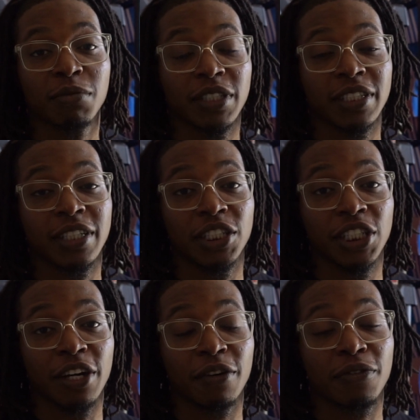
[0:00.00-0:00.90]
I'm just going to
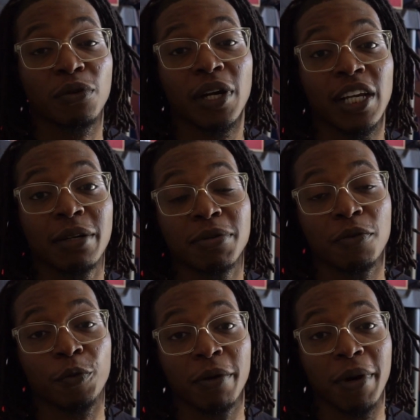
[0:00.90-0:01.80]
share a few clips
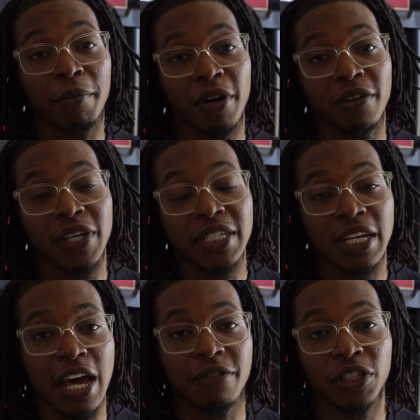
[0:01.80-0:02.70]
from one of my
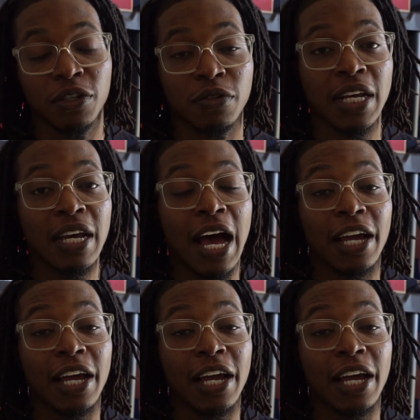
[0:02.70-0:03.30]
previous live shows.